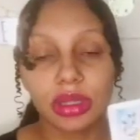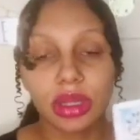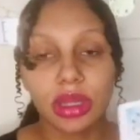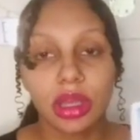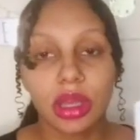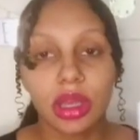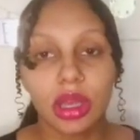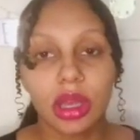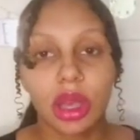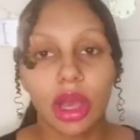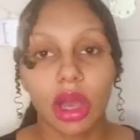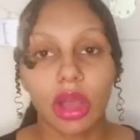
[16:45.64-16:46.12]

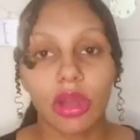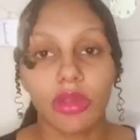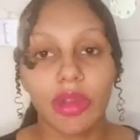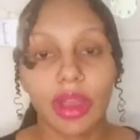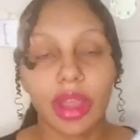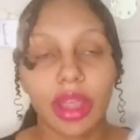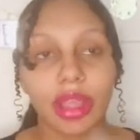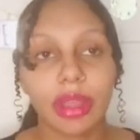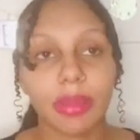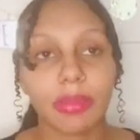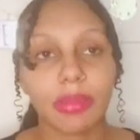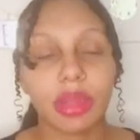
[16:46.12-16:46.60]
all
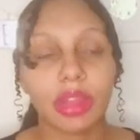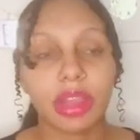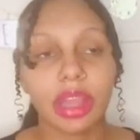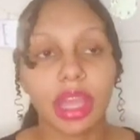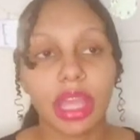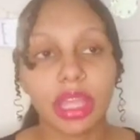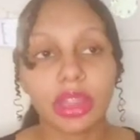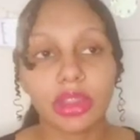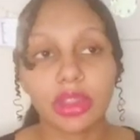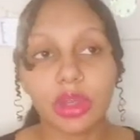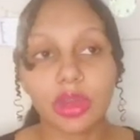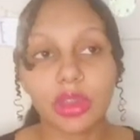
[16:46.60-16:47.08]
right?
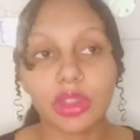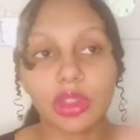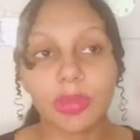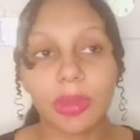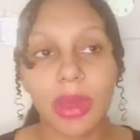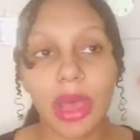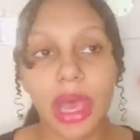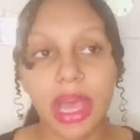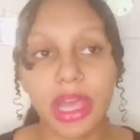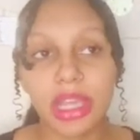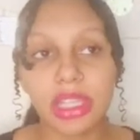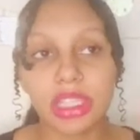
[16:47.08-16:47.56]
Plant those
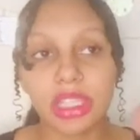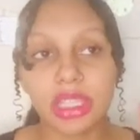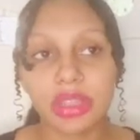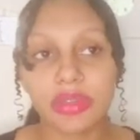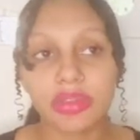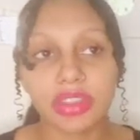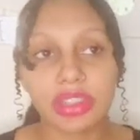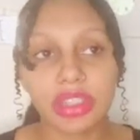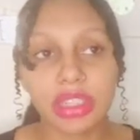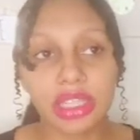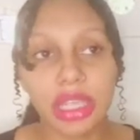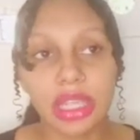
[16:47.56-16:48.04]
positive
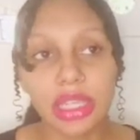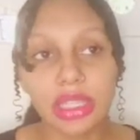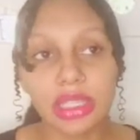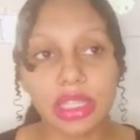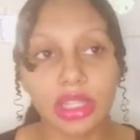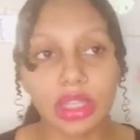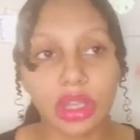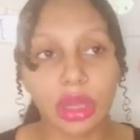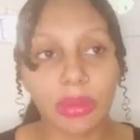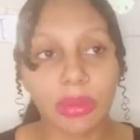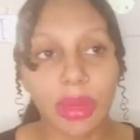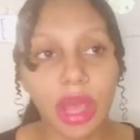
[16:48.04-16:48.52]
seeds in
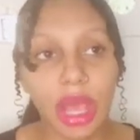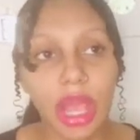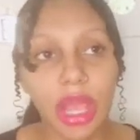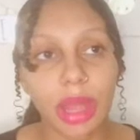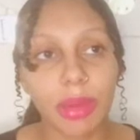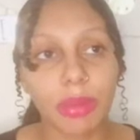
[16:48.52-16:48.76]
your mind.